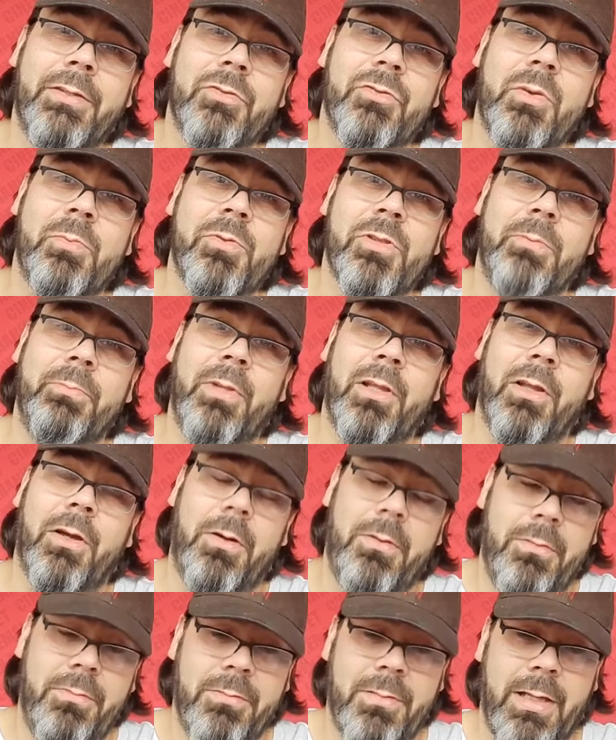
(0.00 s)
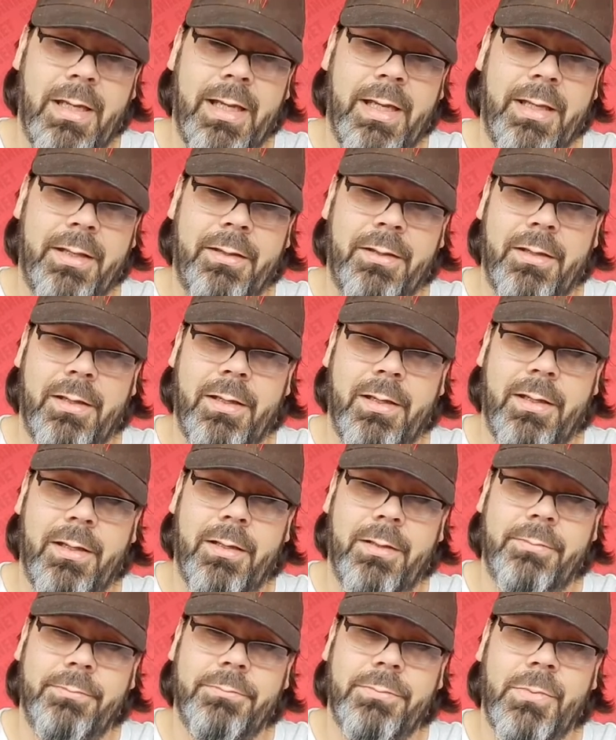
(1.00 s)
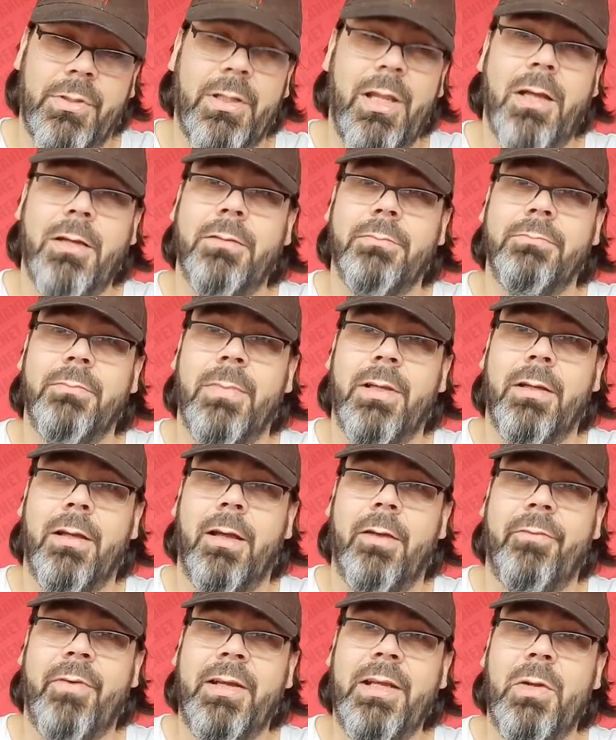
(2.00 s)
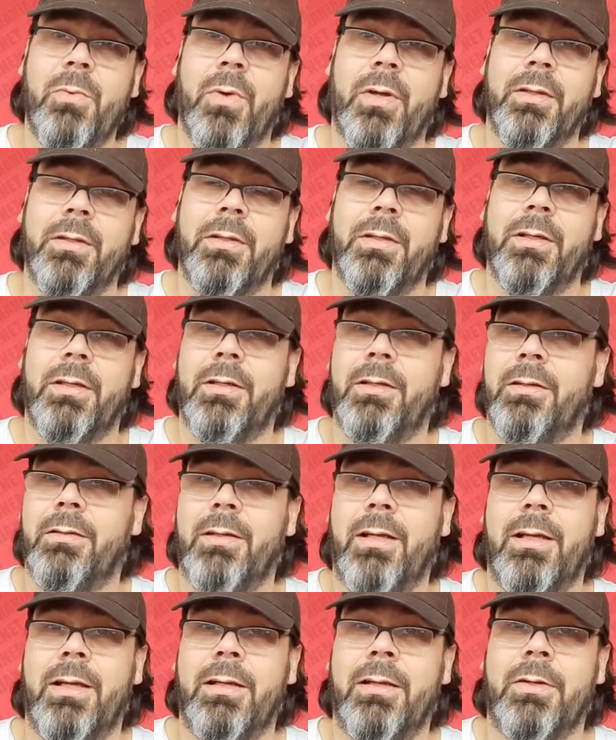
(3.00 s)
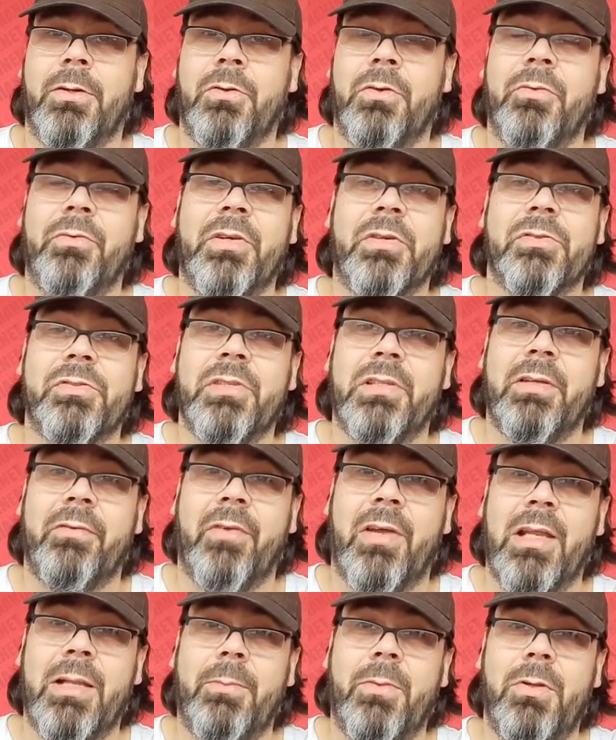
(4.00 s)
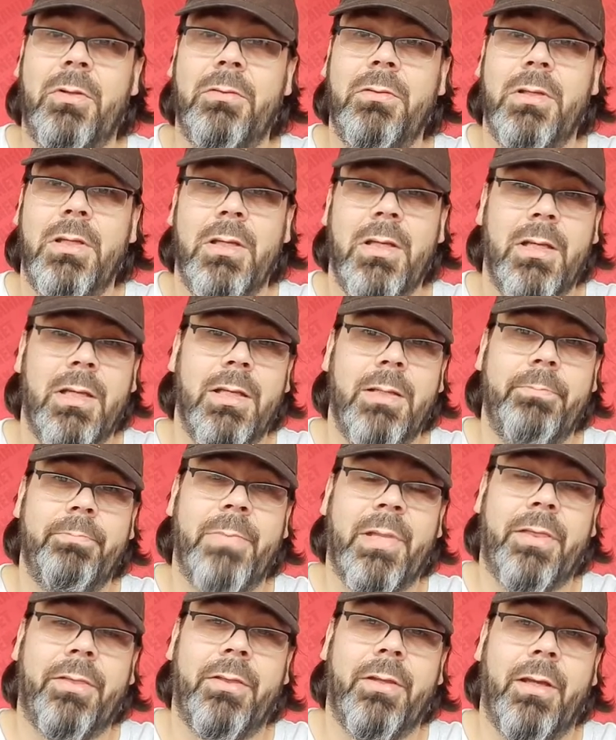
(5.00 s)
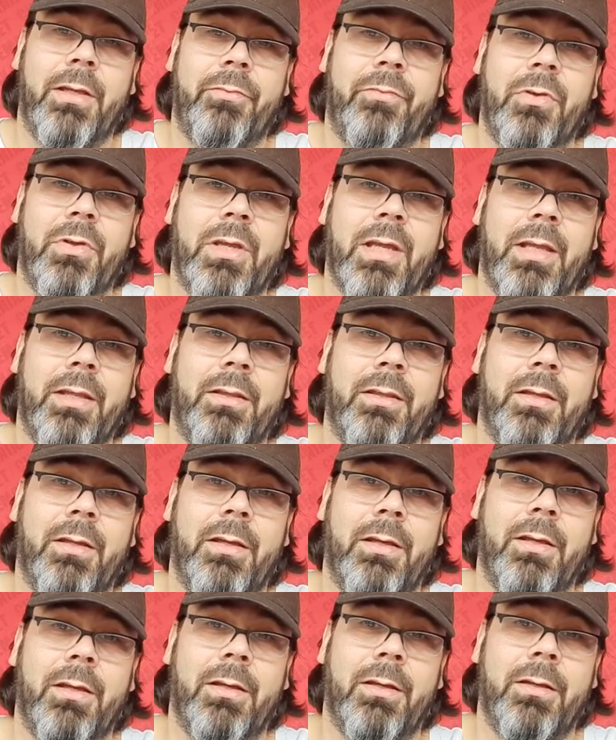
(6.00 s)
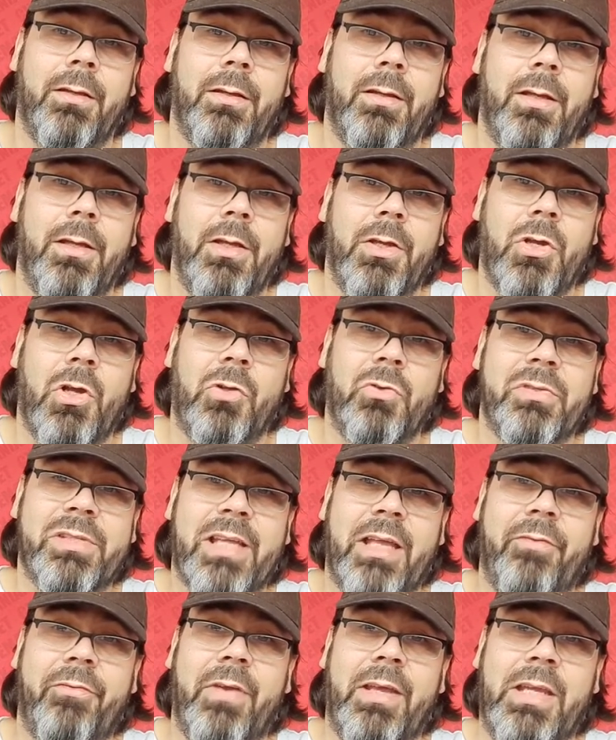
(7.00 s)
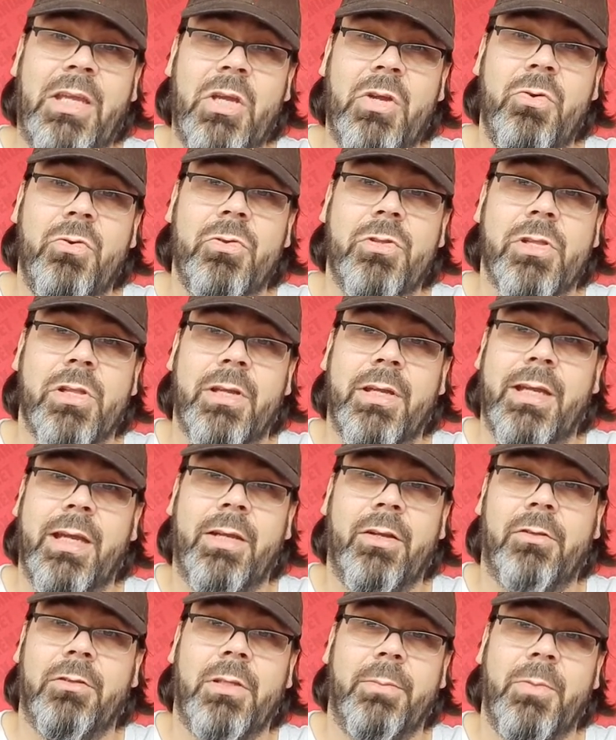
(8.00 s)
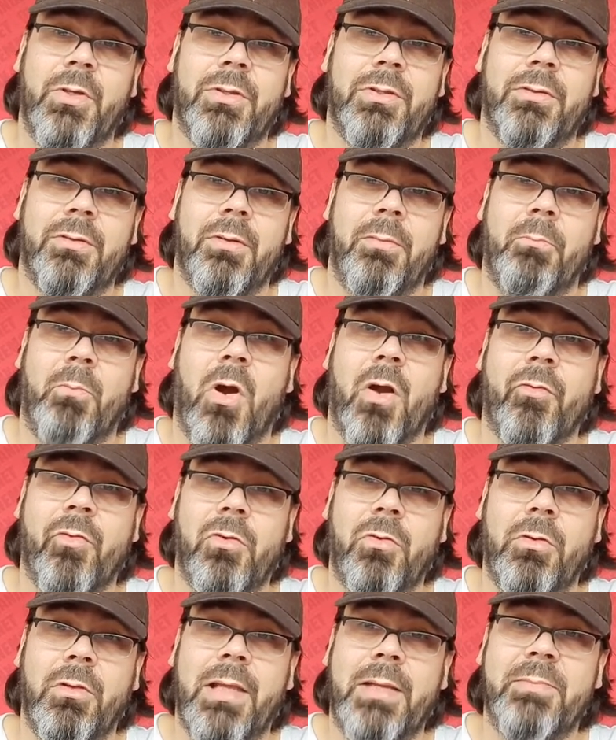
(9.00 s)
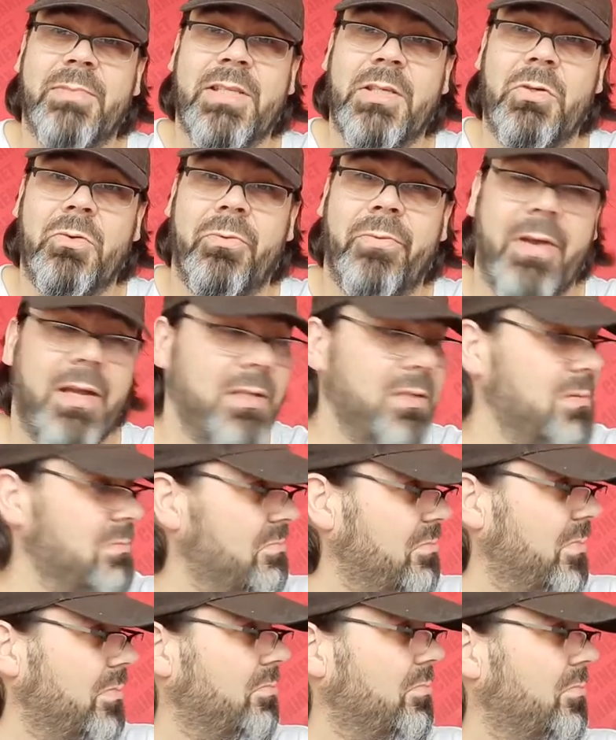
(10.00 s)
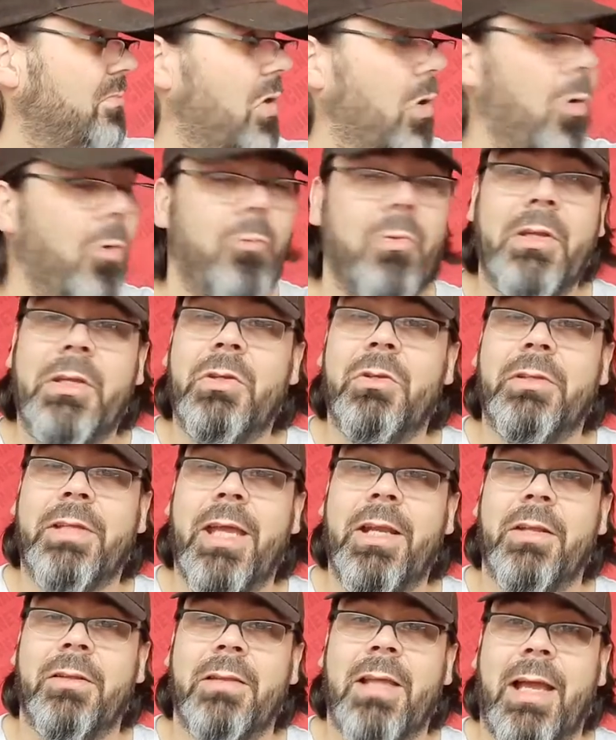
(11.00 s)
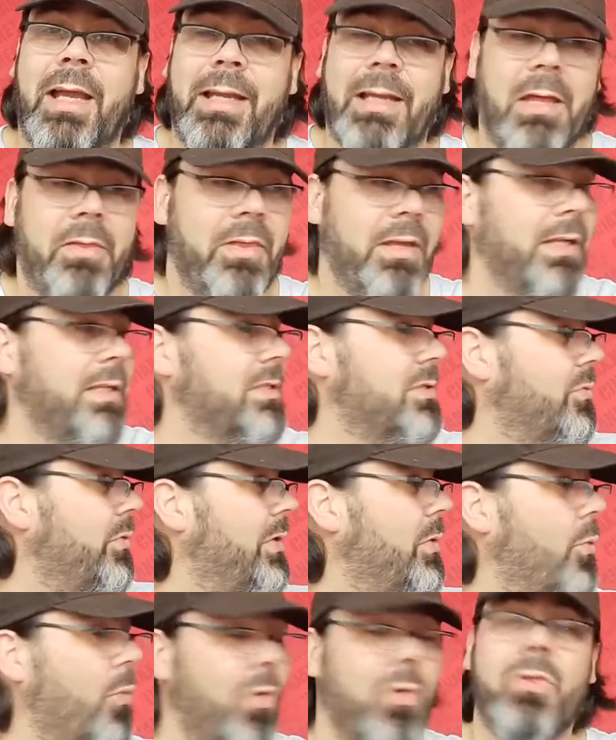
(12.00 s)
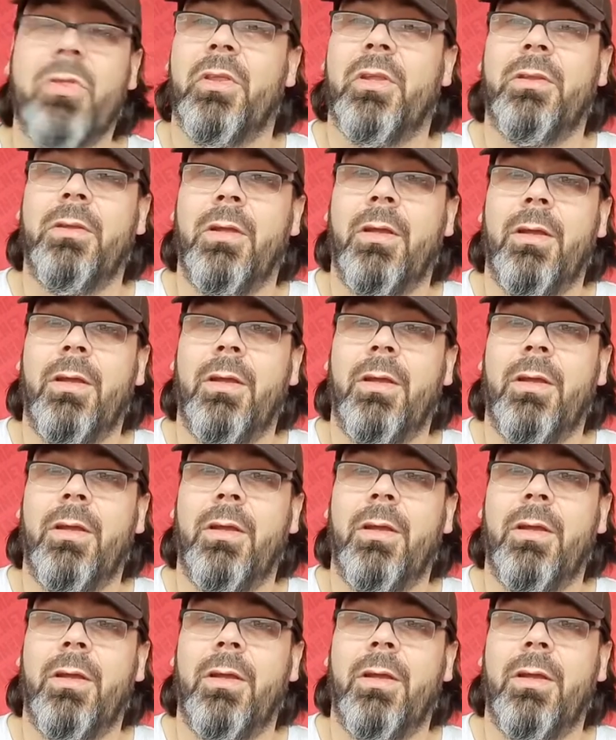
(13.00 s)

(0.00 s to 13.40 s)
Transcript: description below. And good luck finding one. I don't know if they're still available, but if you can call yourself a huge and ultimate Marvel MCU fan, hopefully you'll get it. I think it's really worth it.